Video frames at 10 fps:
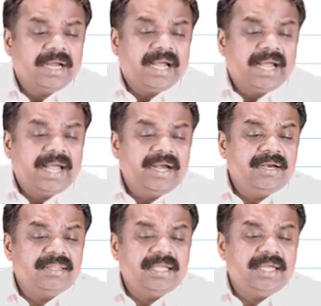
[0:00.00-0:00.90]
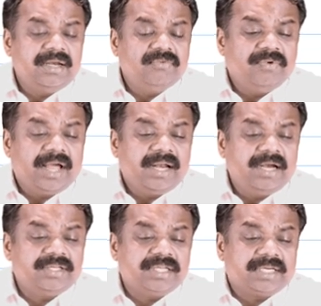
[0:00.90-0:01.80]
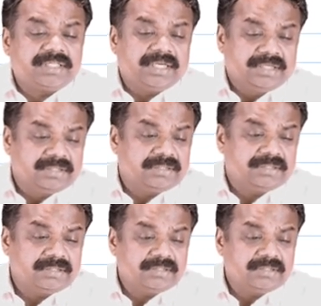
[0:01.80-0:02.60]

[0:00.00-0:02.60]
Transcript: and the invalid sections